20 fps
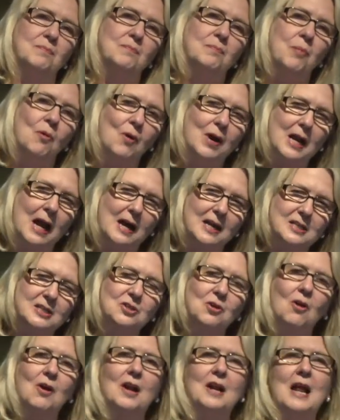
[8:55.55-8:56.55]
point I
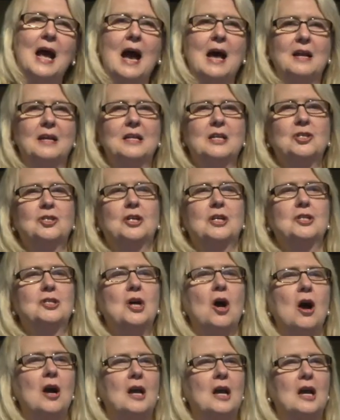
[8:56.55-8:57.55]
started out initially
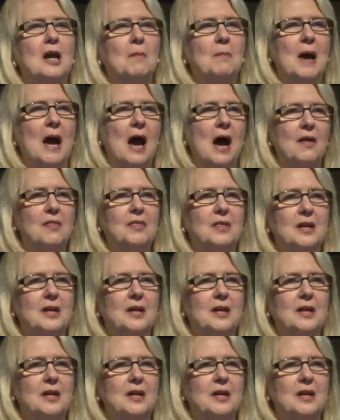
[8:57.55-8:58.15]
talking about,